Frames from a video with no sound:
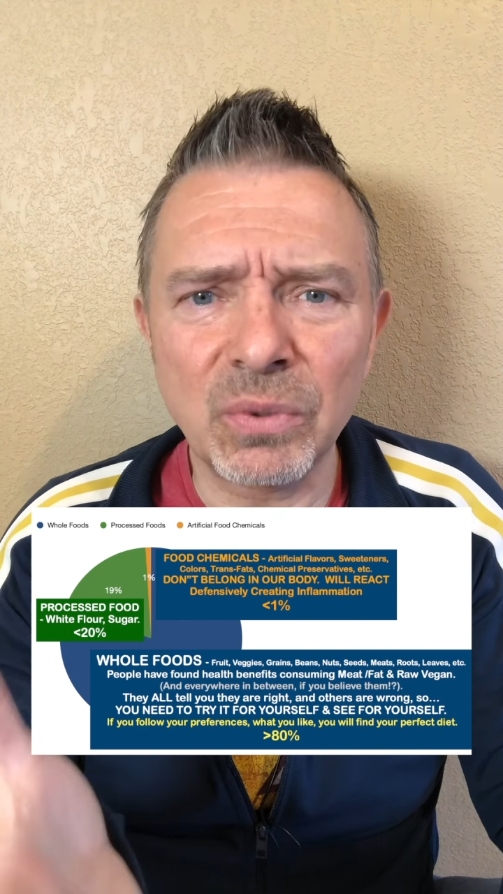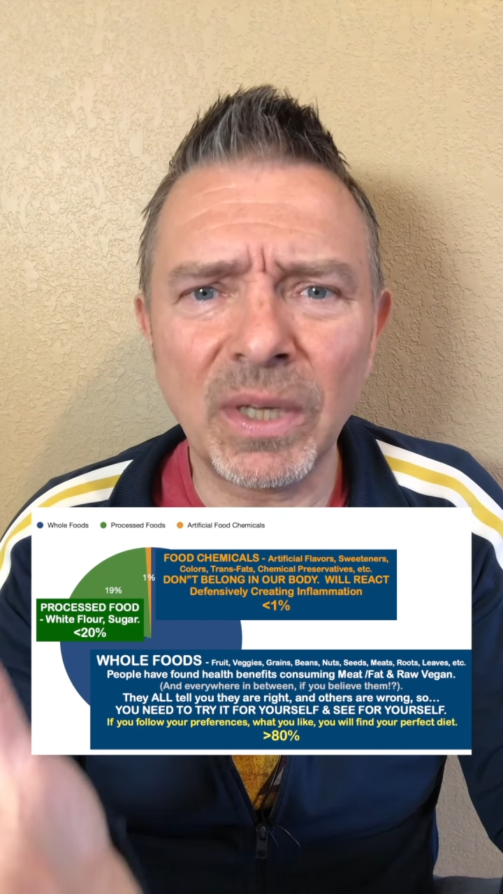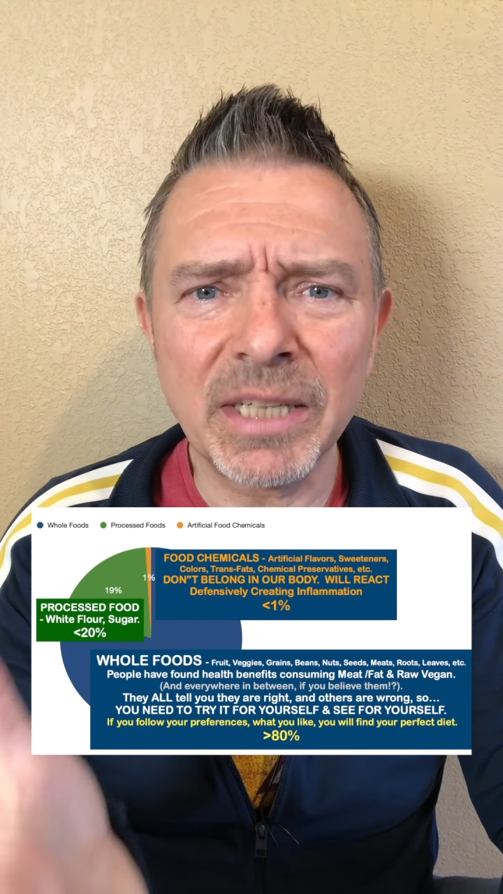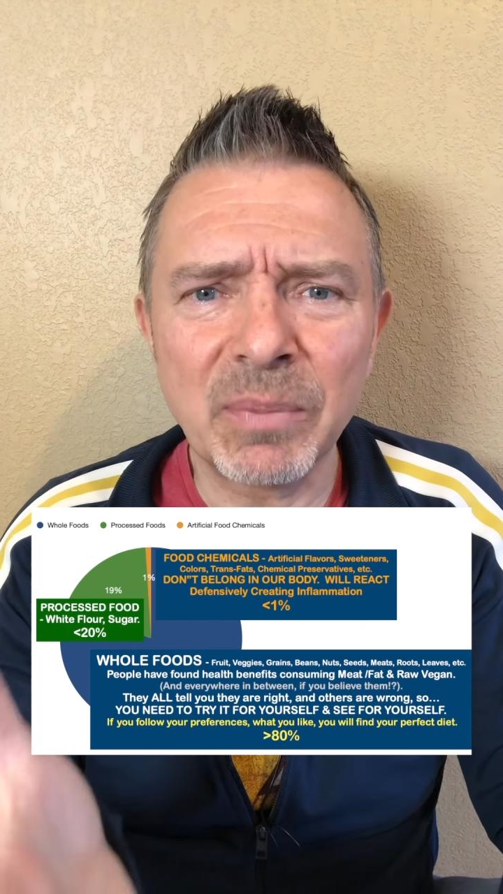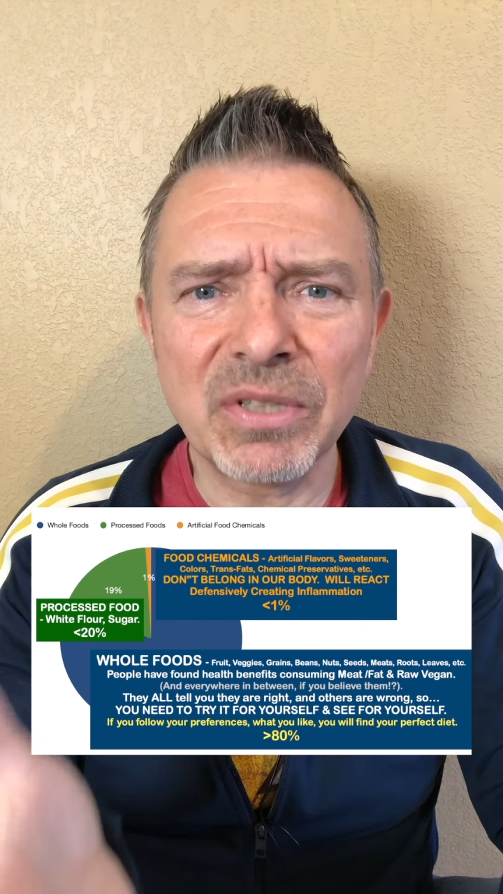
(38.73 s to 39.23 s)

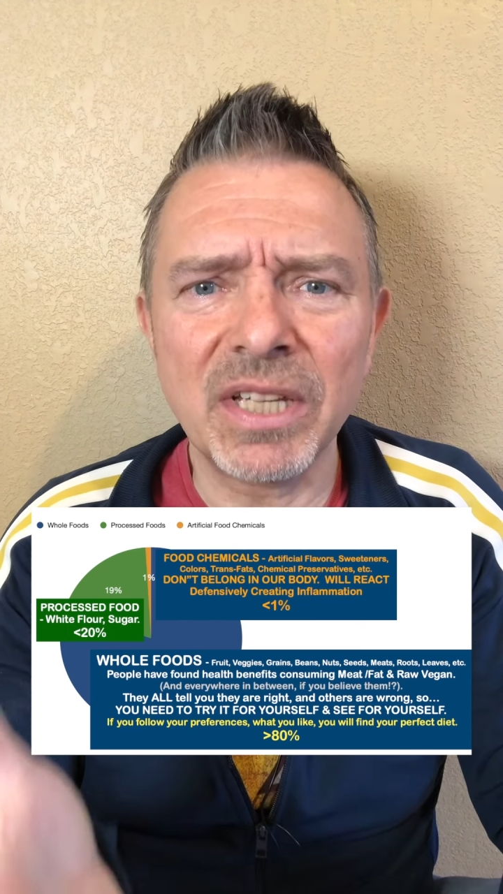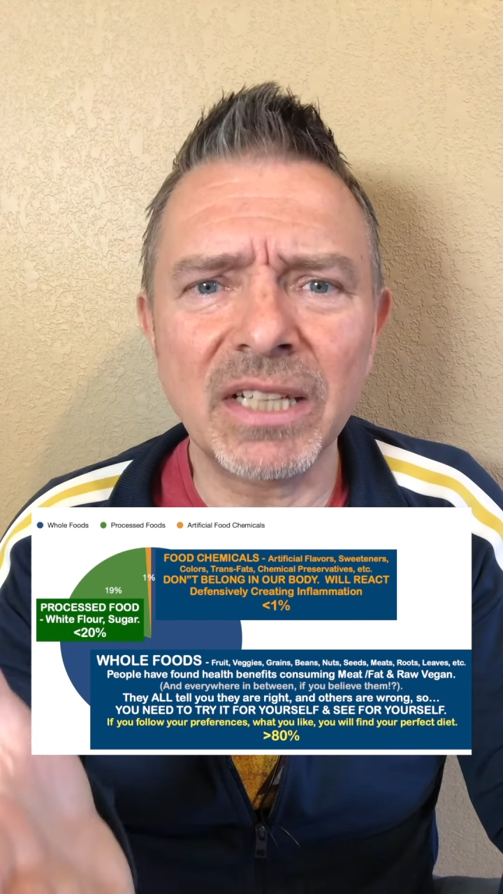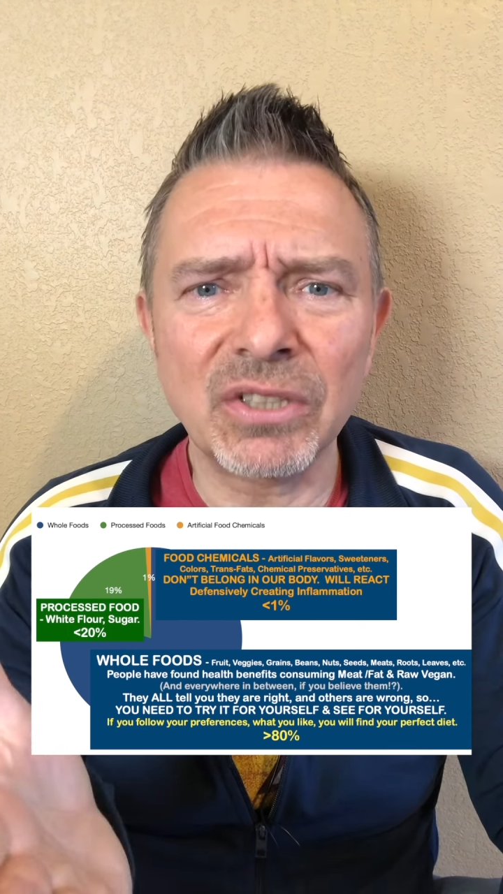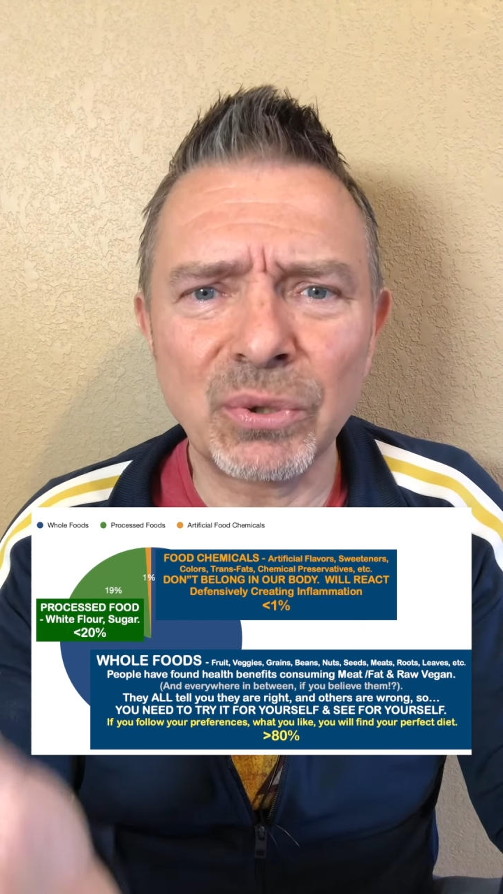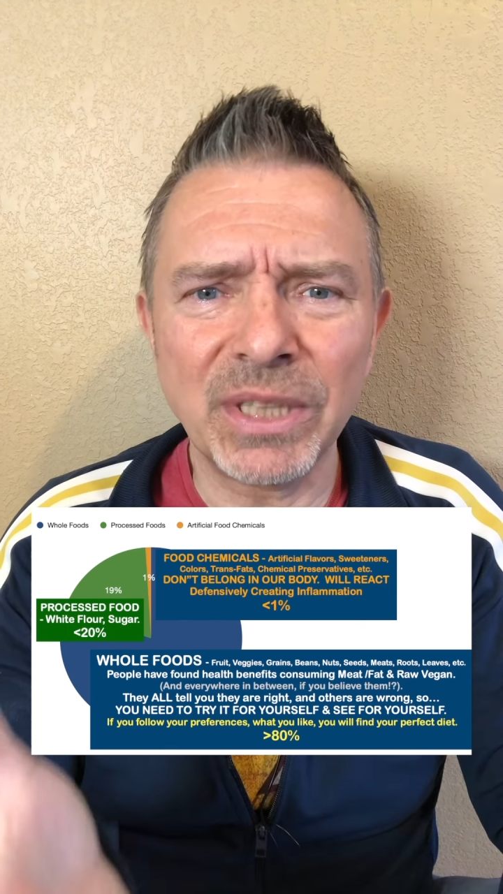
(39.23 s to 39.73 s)

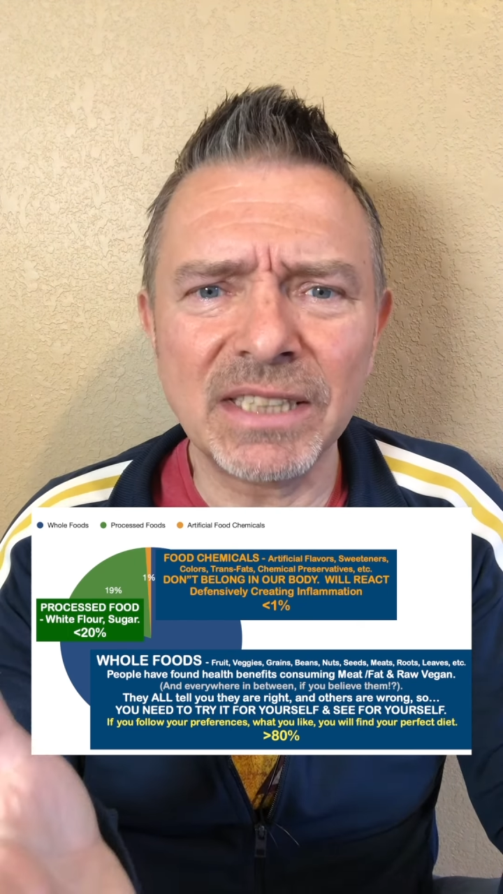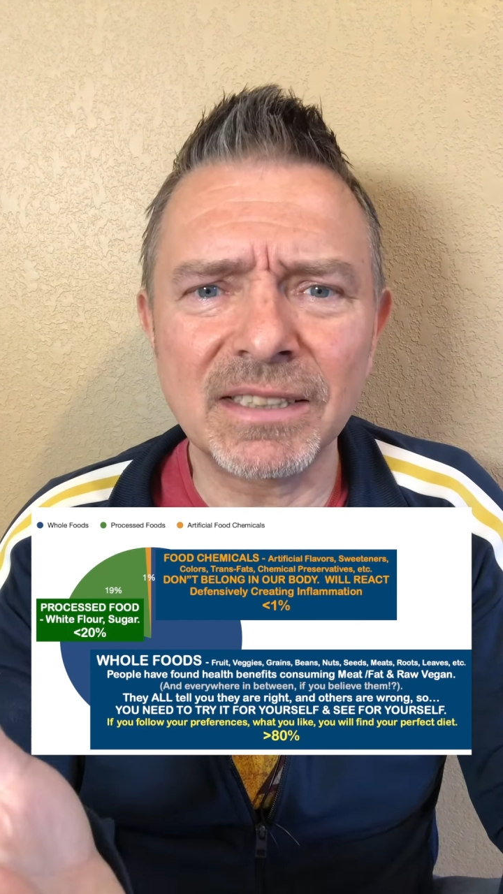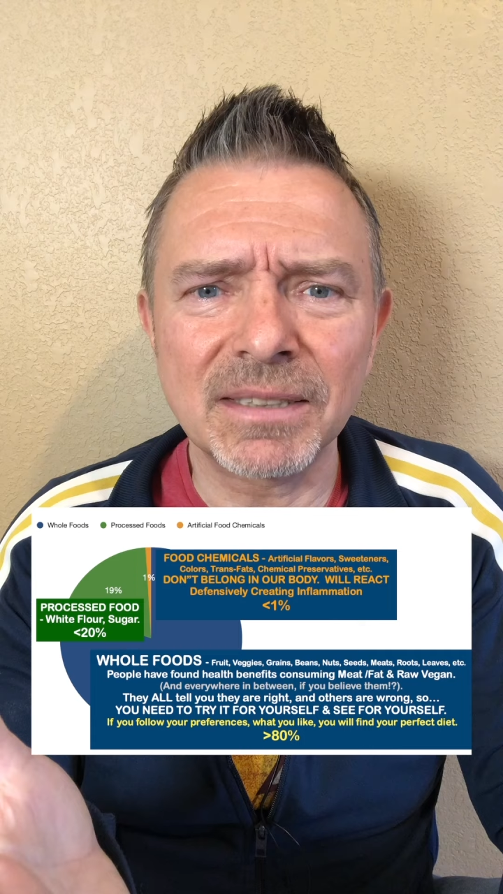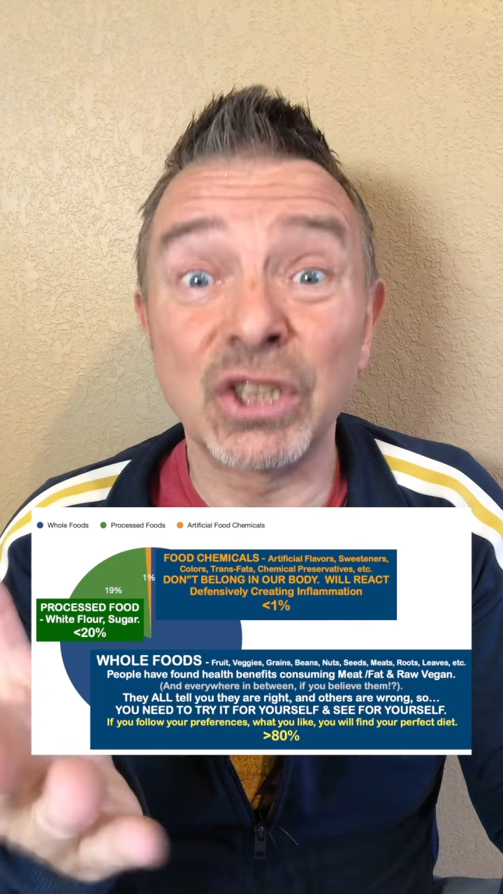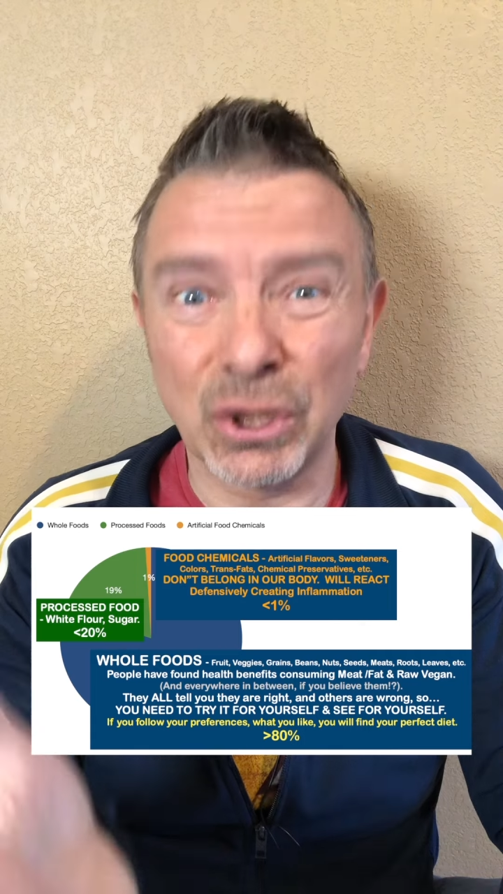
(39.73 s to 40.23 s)
20% treats,